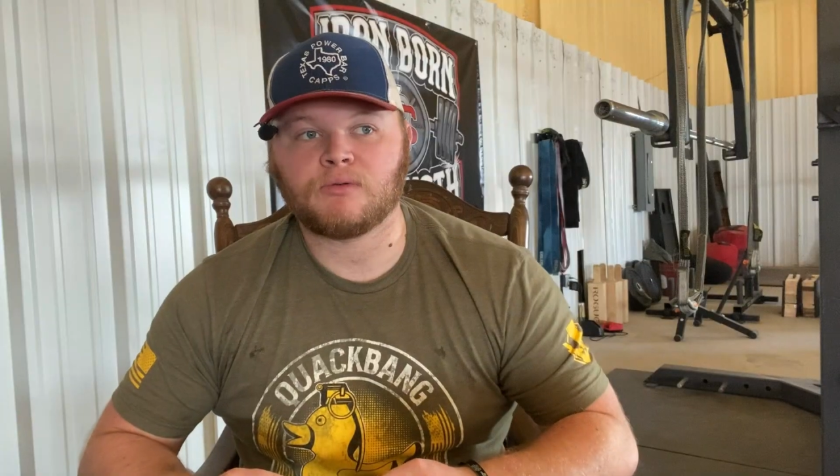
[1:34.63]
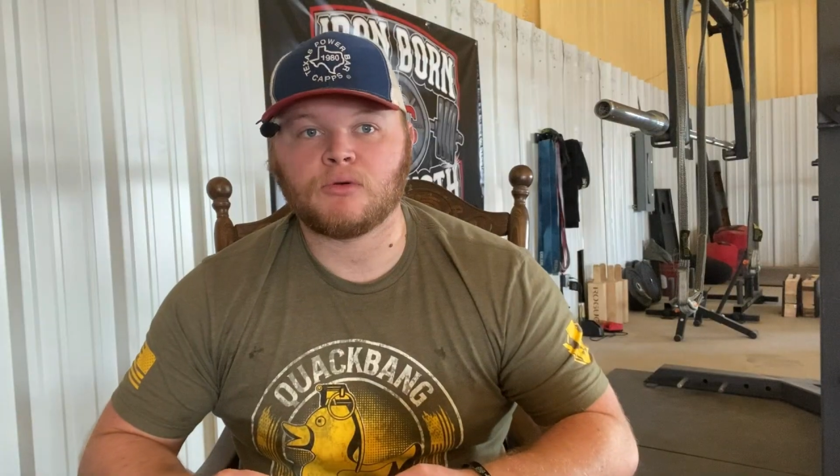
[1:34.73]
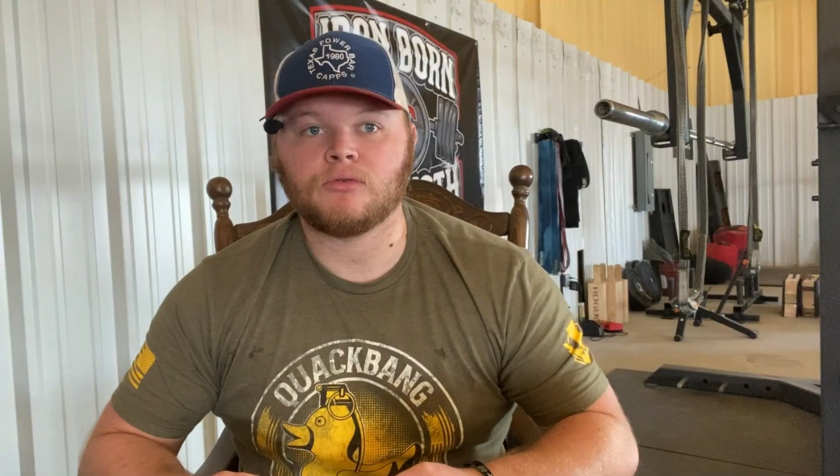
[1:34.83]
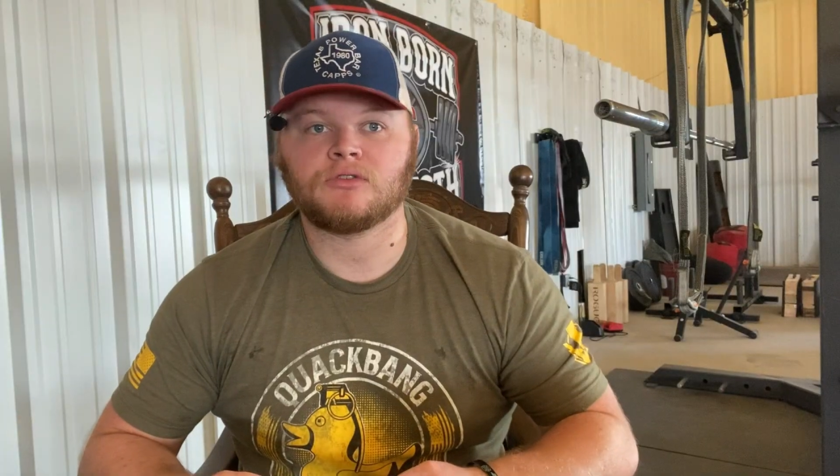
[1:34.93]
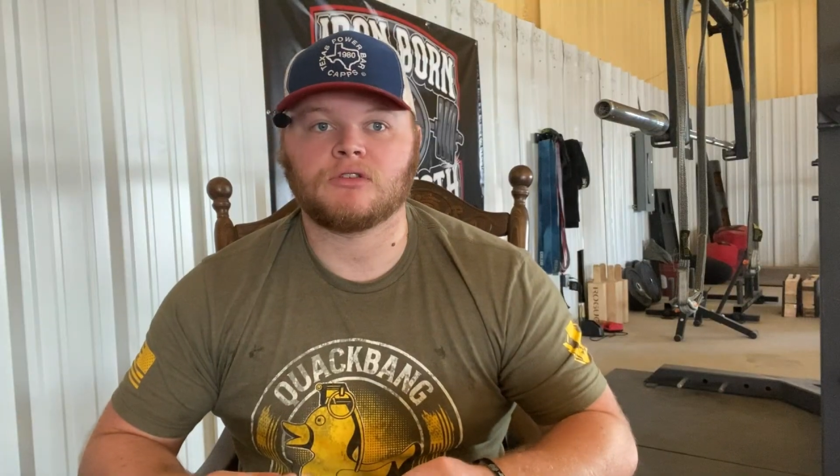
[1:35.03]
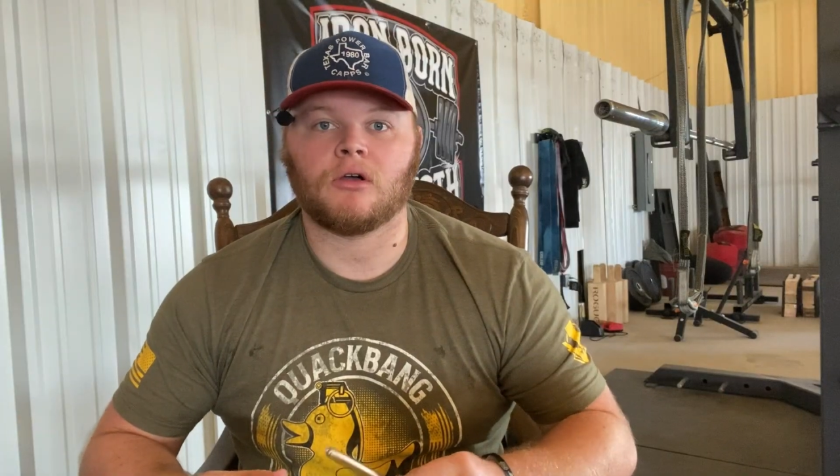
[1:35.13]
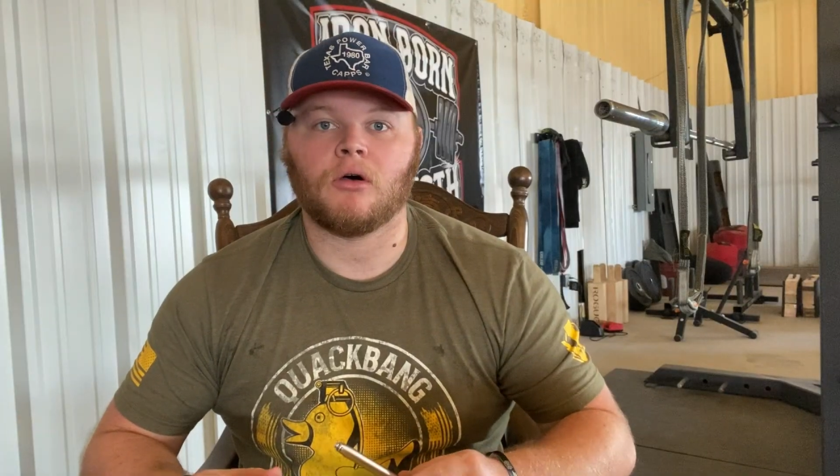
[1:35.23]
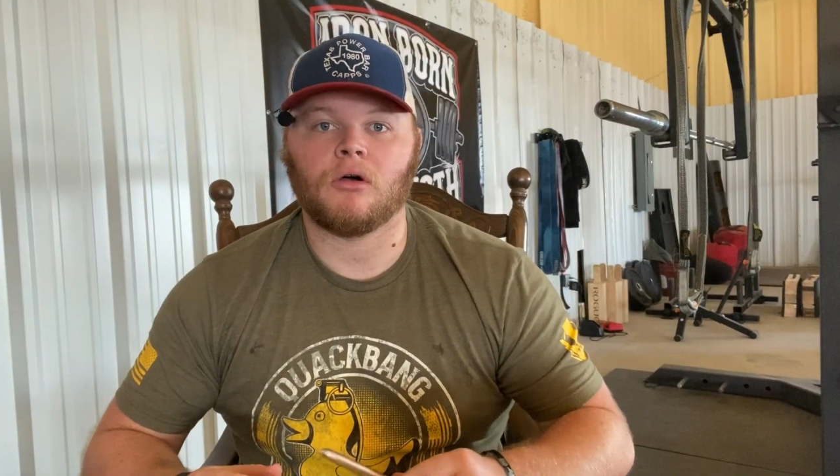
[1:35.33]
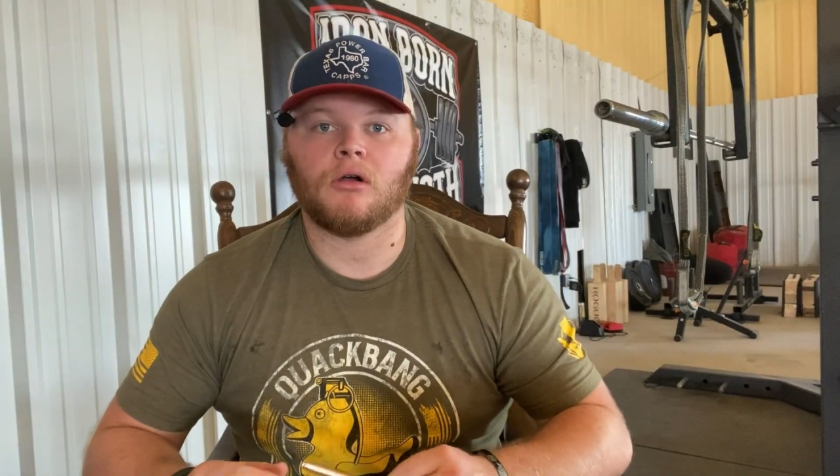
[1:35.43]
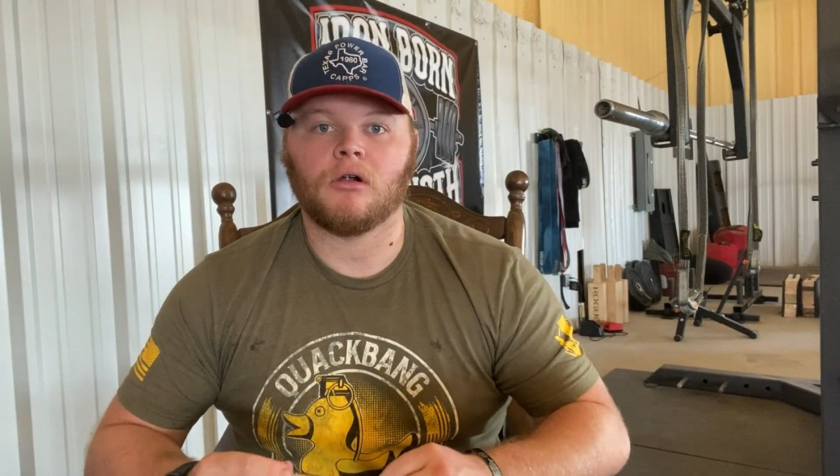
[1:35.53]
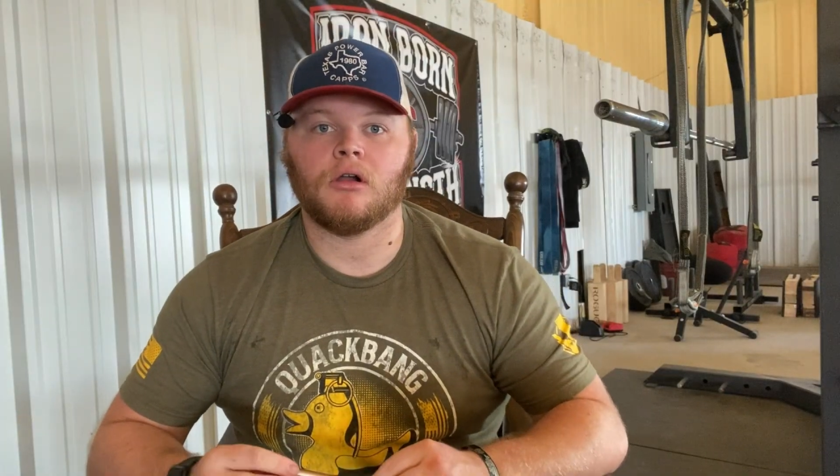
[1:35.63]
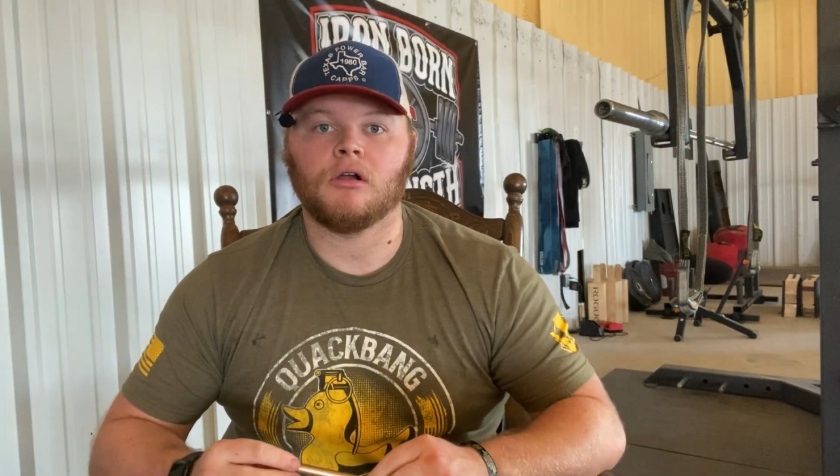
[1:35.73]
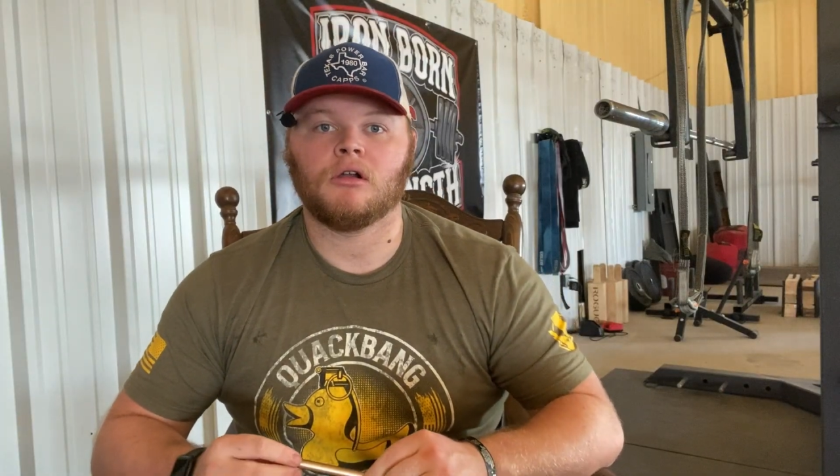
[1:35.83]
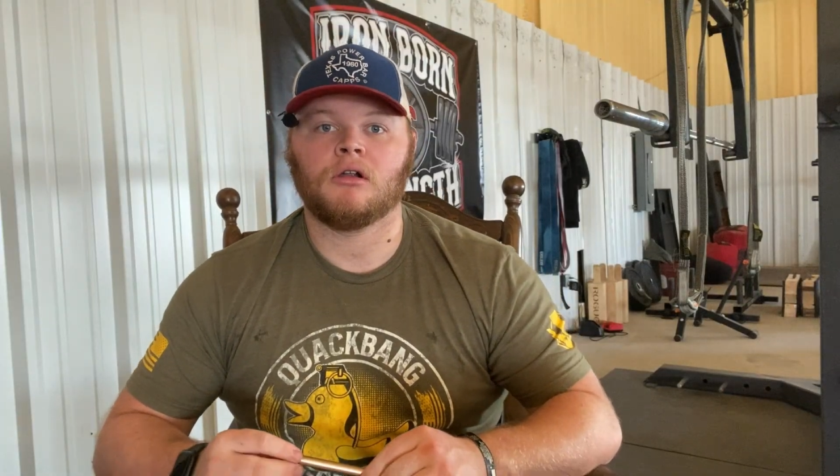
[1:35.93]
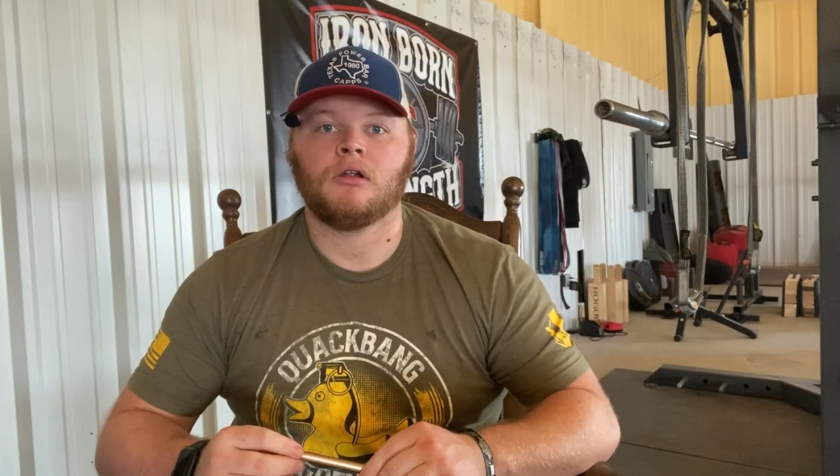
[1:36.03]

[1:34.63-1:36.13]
pulls are